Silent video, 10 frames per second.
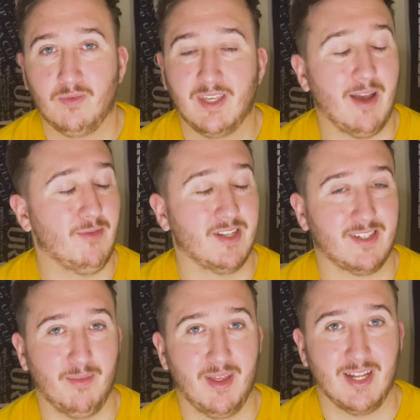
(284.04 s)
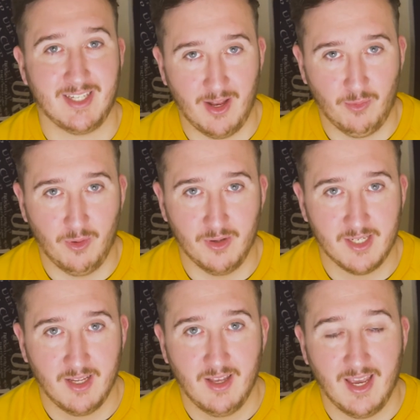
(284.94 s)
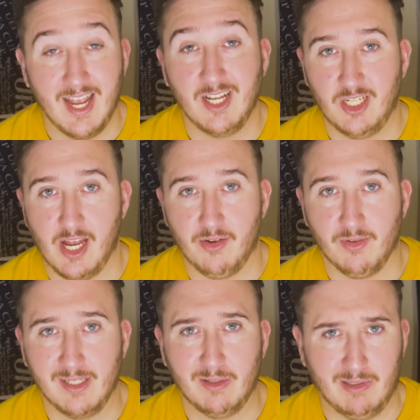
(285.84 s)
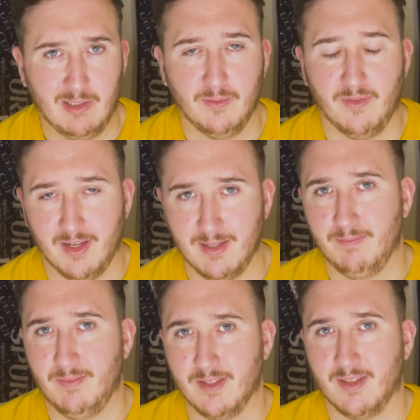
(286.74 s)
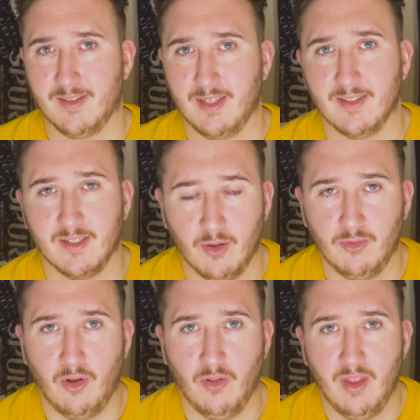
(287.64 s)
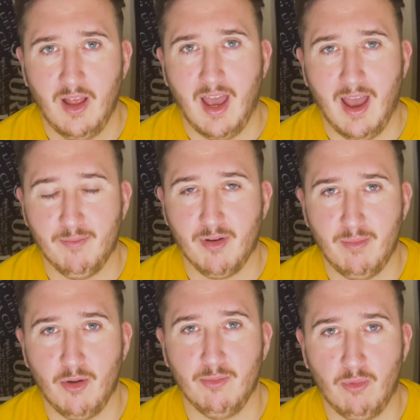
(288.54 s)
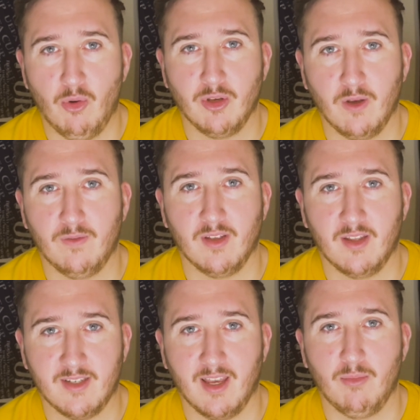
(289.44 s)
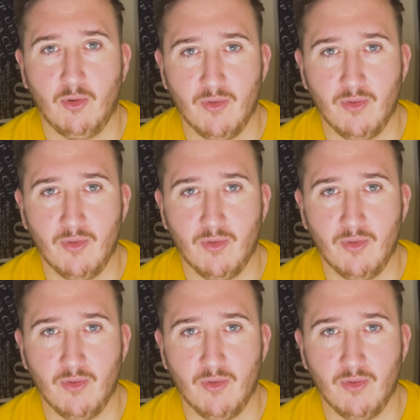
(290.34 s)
get rid of some of that deadwood in January or hopefully as the season goes on and promote more youth to the team